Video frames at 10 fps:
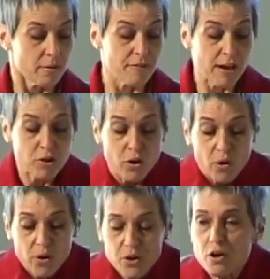We found a
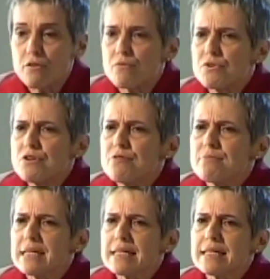corner of a
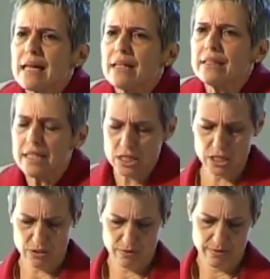room to snuggle
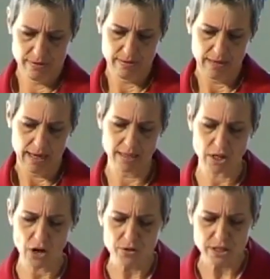into, and
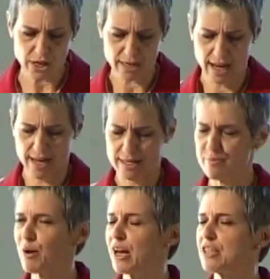the Coast Guard
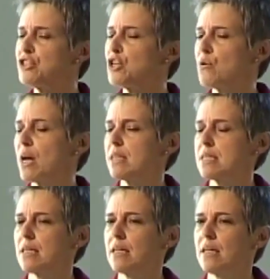guys brought us
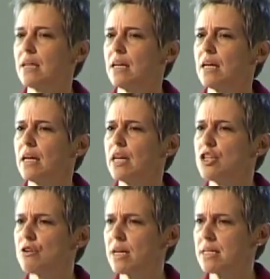donuts
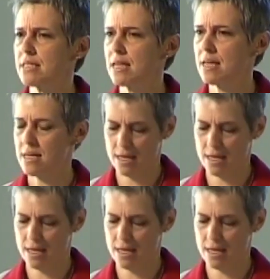and drinks.